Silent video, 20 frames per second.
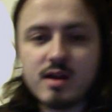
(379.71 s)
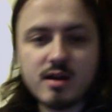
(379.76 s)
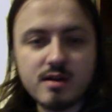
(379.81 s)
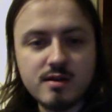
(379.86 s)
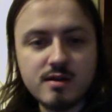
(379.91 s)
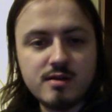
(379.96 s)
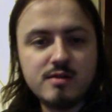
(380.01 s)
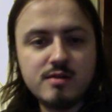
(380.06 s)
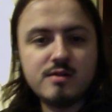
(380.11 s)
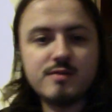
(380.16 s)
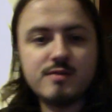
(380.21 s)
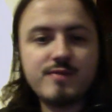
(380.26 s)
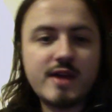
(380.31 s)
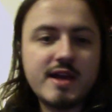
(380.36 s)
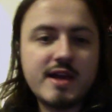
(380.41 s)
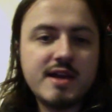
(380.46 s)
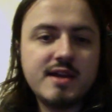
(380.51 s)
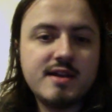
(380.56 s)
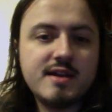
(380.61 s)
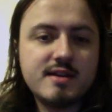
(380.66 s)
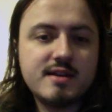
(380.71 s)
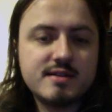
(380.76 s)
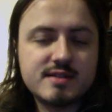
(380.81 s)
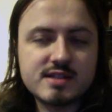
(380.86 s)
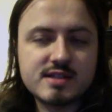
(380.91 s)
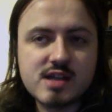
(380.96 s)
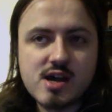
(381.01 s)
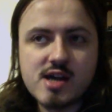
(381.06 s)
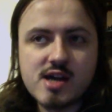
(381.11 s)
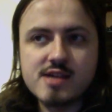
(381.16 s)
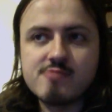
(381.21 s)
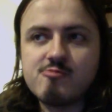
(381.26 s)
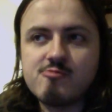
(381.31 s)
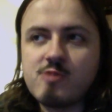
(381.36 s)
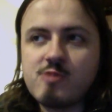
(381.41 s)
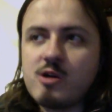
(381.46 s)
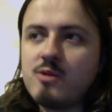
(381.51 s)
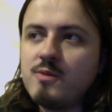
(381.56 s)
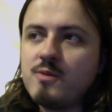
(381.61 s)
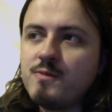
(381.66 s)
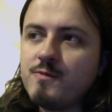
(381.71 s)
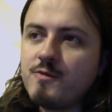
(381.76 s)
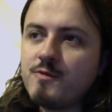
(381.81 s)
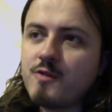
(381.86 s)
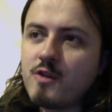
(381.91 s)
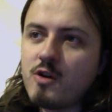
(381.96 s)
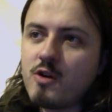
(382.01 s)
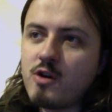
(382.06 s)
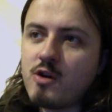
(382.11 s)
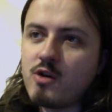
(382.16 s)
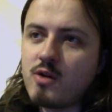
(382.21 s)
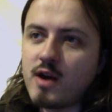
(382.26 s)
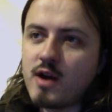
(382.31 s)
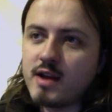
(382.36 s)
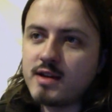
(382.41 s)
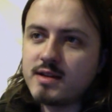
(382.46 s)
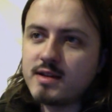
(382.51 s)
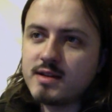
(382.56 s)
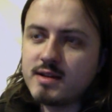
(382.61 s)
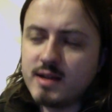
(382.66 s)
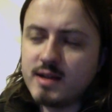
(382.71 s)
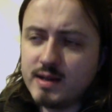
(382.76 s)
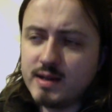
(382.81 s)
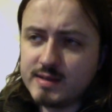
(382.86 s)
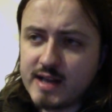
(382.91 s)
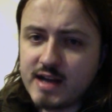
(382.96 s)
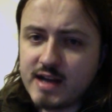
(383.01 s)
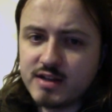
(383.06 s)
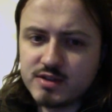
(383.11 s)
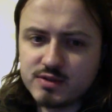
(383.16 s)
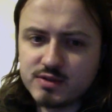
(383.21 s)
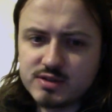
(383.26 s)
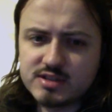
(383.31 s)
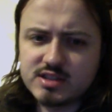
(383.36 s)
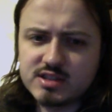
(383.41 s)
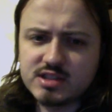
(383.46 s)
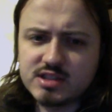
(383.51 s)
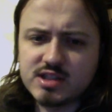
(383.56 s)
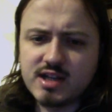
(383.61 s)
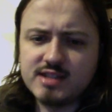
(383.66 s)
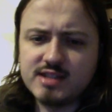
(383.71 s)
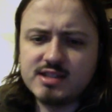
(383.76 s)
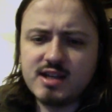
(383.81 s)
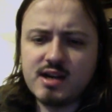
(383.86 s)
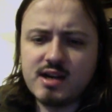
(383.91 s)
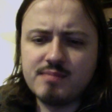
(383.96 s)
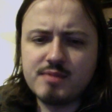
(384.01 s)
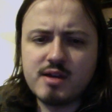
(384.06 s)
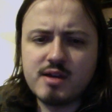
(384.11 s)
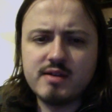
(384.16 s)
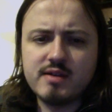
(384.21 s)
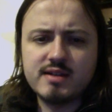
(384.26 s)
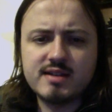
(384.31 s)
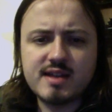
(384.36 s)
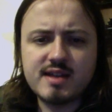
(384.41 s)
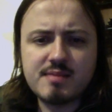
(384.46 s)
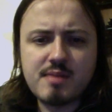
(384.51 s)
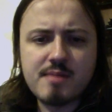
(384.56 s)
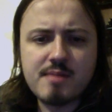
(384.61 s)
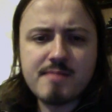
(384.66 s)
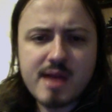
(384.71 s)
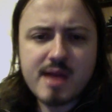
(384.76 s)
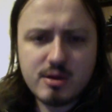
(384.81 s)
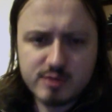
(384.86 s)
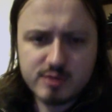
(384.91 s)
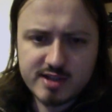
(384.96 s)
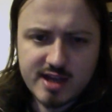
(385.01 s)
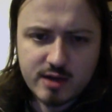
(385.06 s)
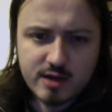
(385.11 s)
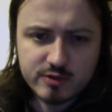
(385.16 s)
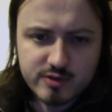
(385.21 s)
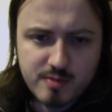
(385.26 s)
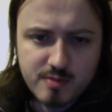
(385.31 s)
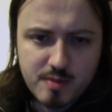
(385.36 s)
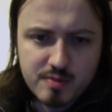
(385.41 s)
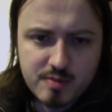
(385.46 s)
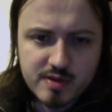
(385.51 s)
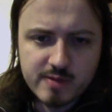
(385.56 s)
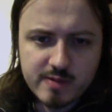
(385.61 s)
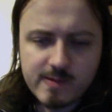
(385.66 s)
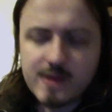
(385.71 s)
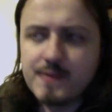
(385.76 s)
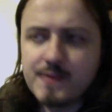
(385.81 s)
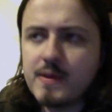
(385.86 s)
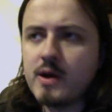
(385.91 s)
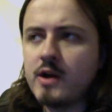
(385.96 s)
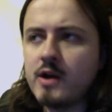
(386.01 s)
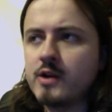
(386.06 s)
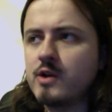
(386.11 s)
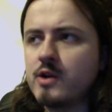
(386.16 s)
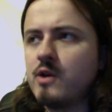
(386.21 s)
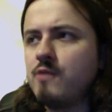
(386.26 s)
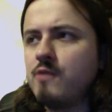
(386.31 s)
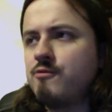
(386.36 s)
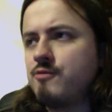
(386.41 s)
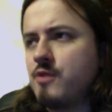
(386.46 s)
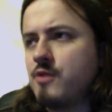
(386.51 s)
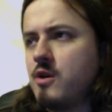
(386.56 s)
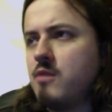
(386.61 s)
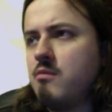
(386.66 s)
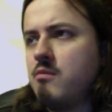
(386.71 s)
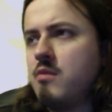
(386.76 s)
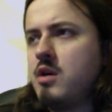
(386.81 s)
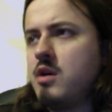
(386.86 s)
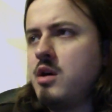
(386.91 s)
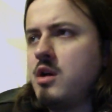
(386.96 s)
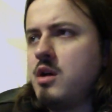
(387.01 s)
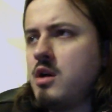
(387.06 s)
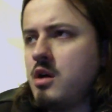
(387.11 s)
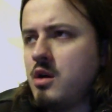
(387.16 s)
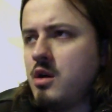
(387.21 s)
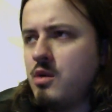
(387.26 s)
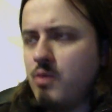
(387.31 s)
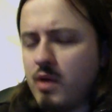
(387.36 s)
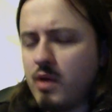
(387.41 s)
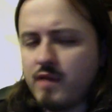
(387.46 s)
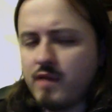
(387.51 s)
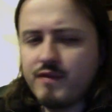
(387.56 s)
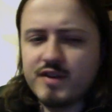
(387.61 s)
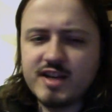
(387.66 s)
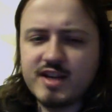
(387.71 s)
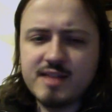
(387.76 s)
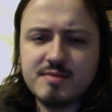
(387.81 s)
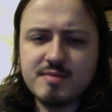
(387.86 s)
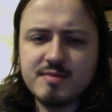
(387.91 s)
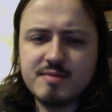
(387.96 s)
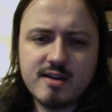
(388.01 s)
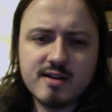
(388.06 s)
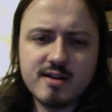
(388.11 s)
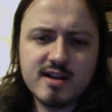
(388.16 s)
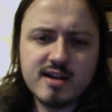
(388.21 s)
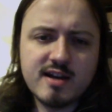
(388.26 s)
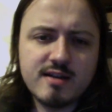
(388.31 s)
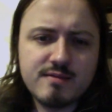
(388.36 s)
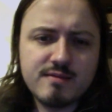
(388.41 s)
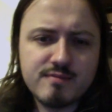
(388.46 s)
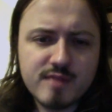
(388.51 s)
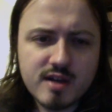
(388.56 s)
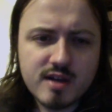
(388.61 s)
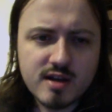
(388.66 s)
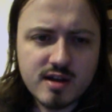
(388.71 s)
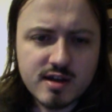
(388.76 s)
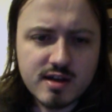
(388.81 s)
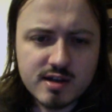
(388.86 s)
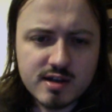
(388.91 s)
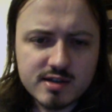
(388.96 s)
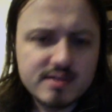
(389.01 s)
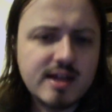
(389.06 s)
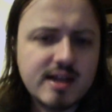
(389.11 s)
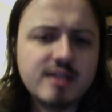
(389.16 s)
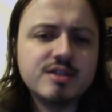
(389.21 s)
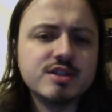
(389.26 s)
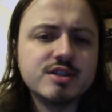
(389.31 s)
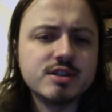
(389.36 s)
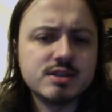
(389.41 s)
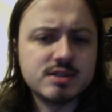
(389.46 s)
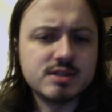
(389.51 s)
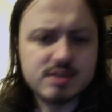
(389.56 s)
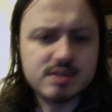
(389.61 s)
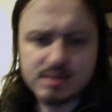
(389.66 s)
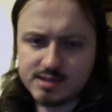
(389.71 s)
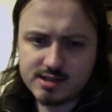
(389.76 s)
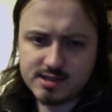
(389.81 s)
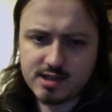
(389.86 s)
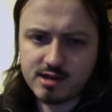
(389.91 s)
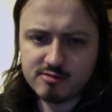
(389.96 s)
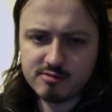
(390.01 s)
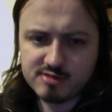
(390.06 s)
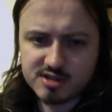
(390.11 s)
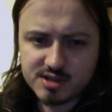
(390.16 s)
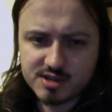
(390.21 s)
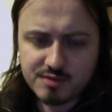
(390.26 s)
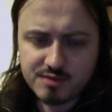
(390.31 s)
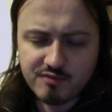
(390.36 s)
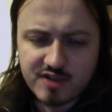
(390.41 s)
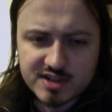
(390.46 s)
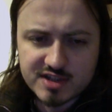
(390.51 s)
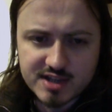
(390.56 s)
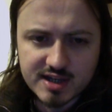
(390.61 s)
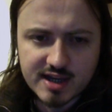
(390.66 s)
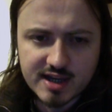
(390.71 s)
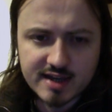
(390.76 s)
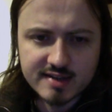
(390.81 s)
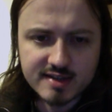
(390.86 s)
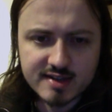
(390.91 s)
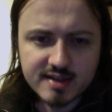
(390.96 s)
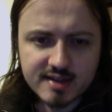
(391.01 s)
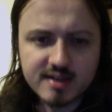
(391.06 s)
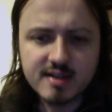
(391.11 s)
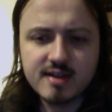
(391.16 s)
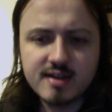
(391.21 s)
They decide, well, alright, Tanador decides, I'm going to take my mouse out. Remember the one that I got from one of the Daemon Arcan dungeons that I was investigating?